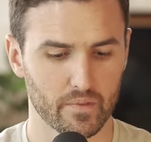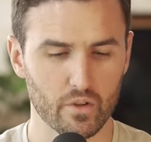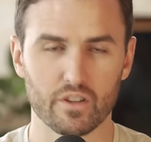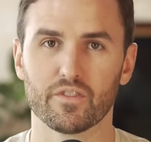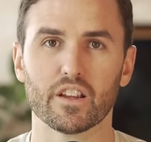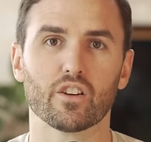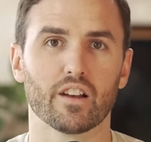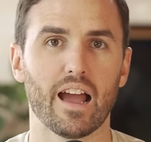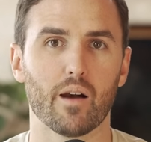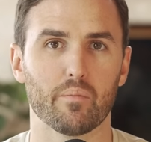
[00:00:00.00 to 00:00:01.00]
You could figure
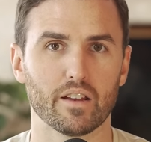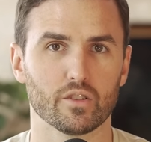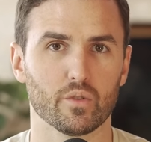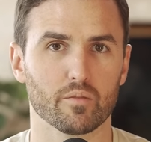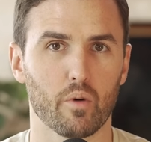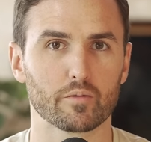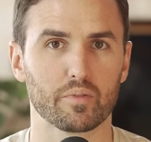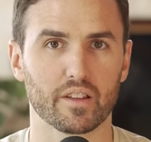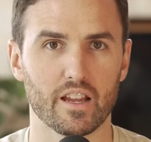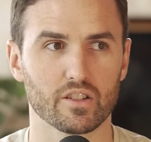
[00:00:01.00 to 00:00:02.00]
it out by doing
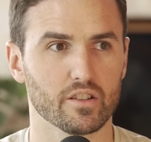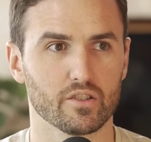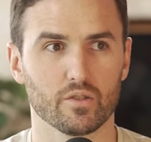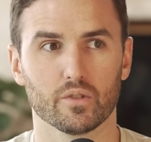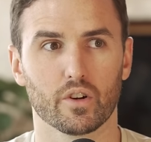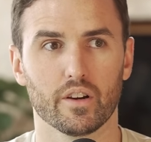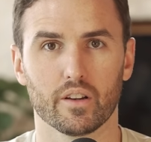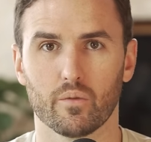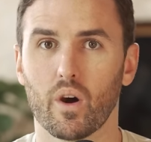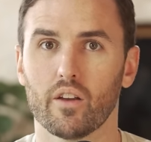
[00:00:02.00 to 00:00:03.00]
multiplication that you learned
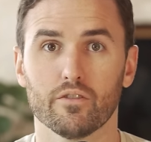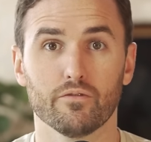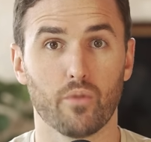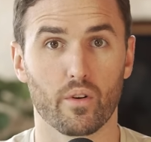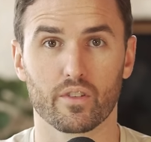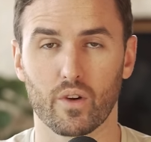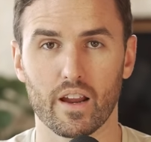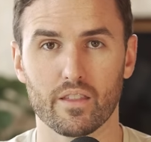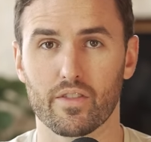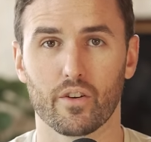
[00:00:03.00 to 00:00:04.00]
in what, fourth
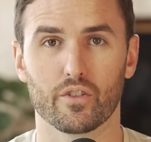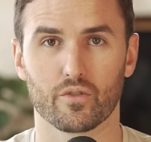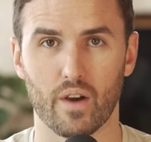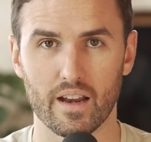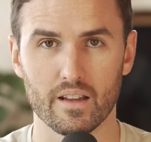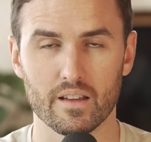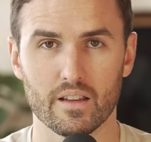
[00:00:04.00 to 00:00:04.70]
grade, third grade.